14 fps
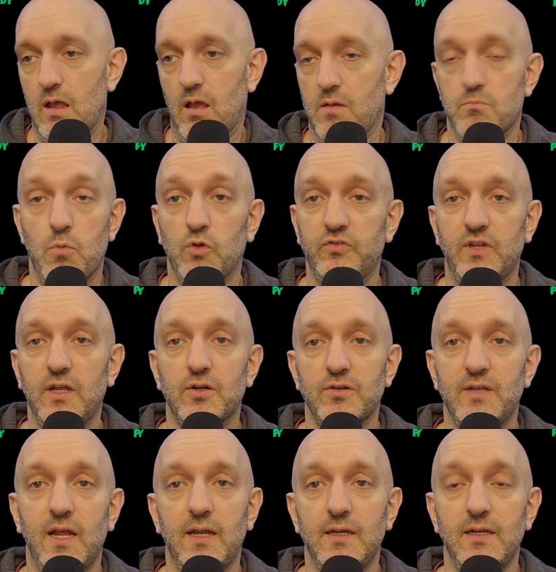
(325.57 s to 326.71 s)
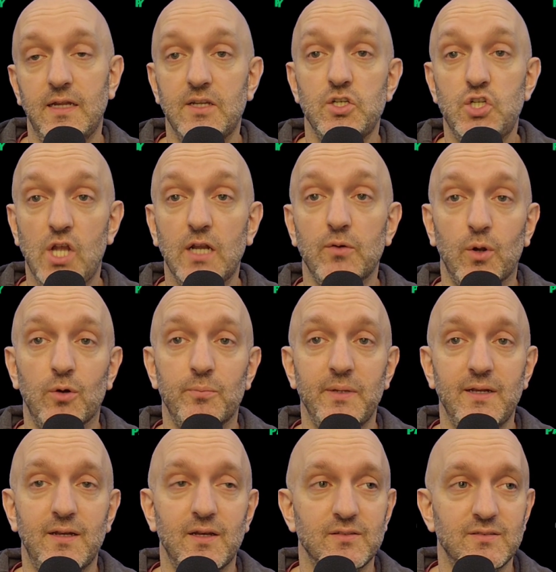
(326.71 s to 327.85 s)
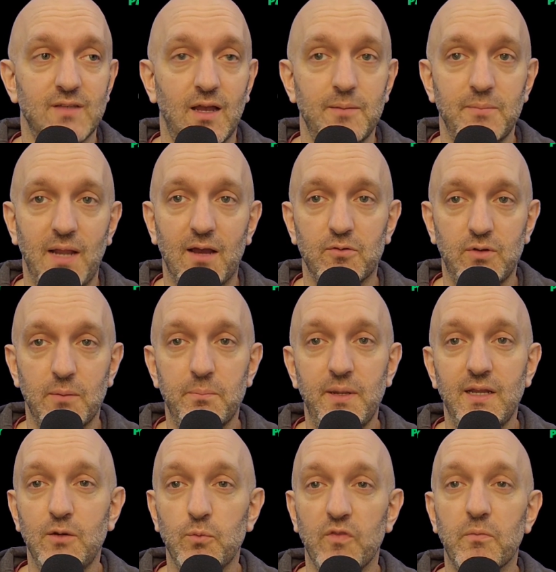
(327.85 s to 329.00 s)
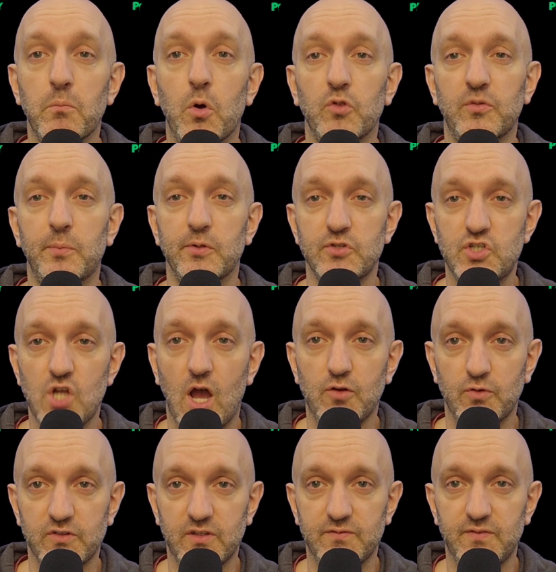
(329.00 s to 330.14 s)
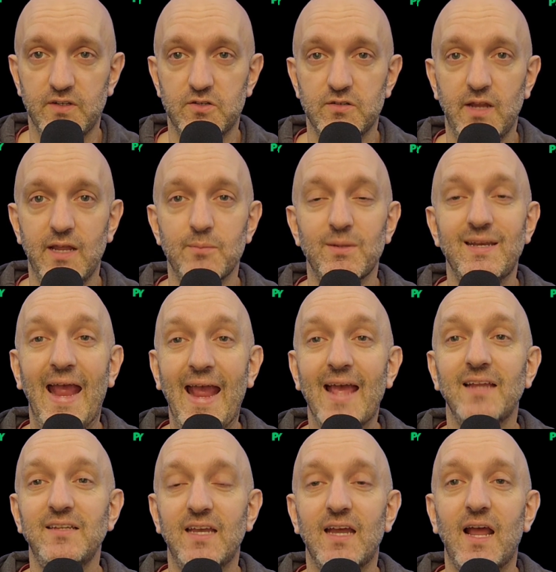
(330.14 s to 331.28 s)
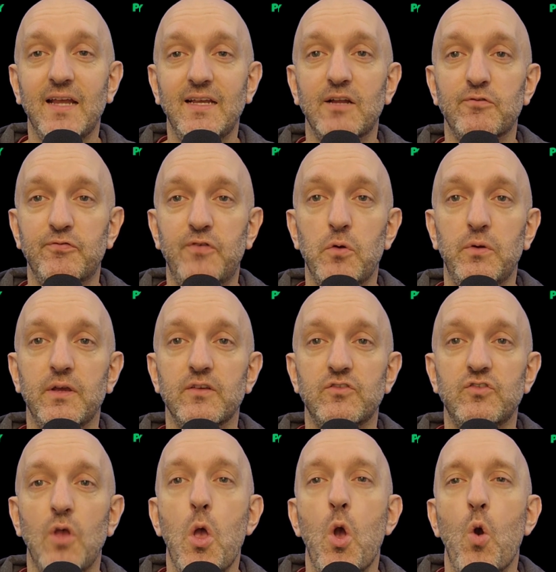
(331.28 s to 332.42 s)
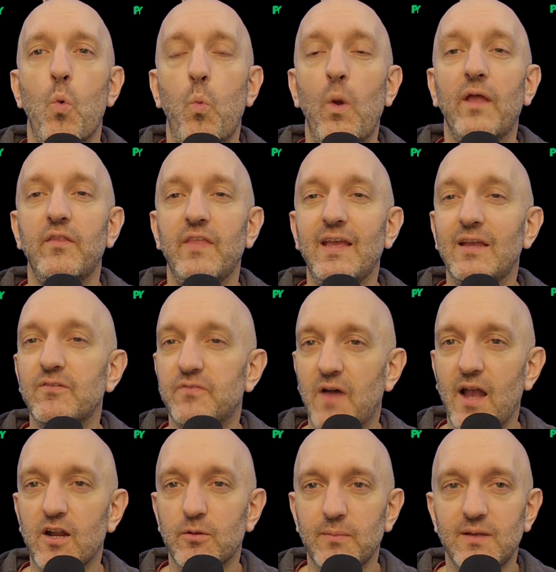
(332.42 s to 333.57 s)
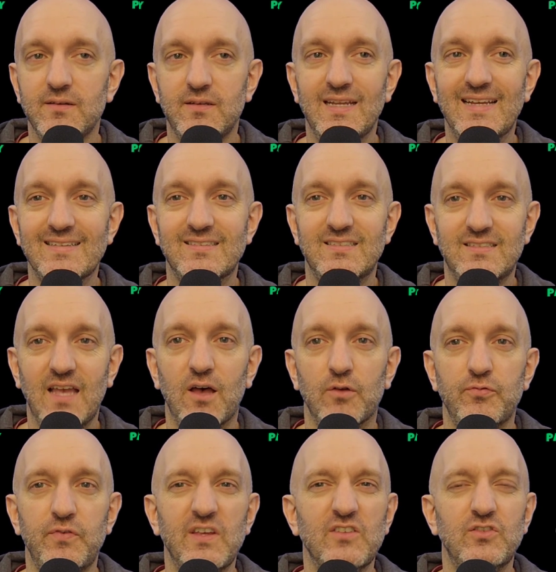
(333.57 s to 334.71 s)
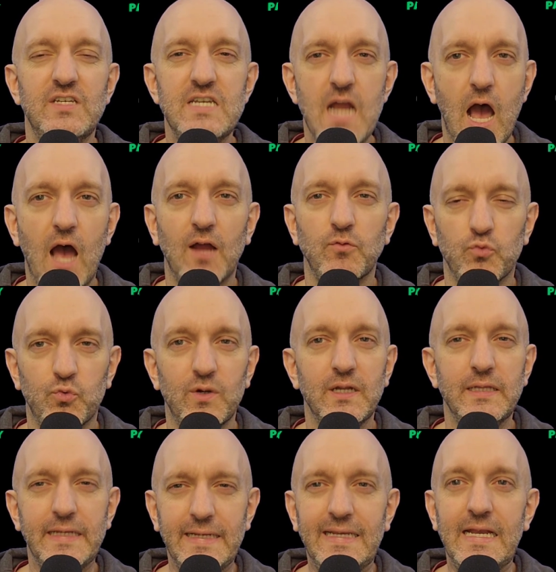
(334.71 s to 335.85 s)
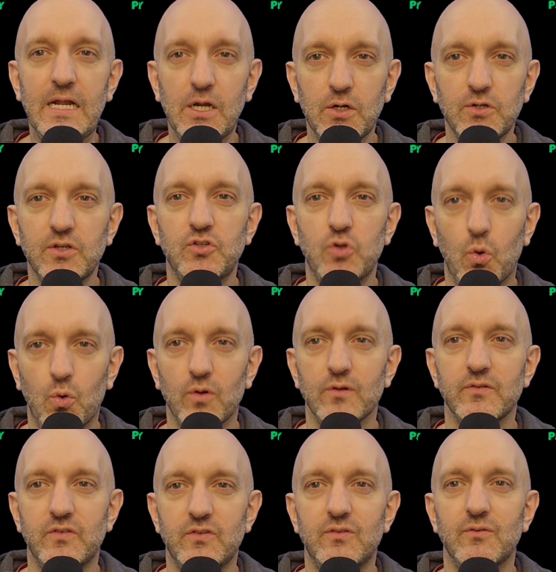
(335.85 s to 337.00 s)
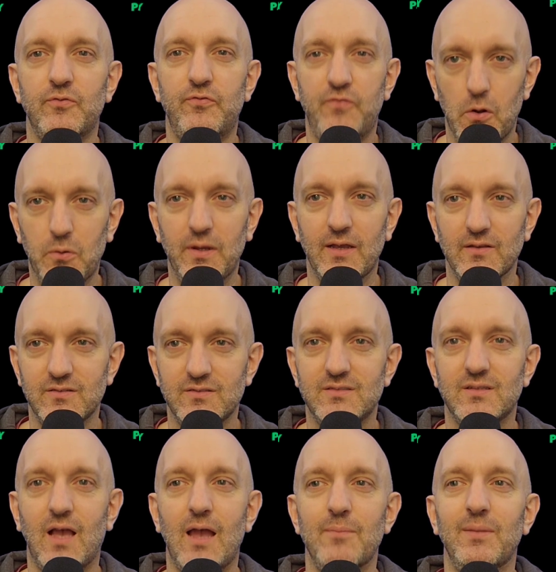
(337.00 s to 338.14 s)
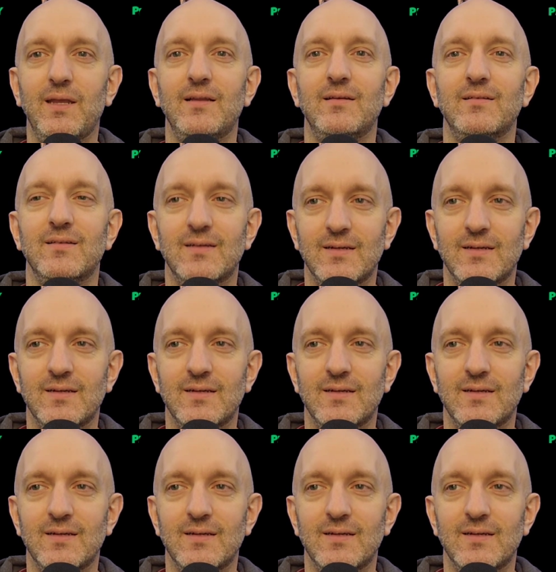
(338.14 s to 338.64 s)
most entertaining in general? Because I'm now competing with multiple genres of entertainment. And can I get focus when the environment itself is not really geared towards focus? I mean,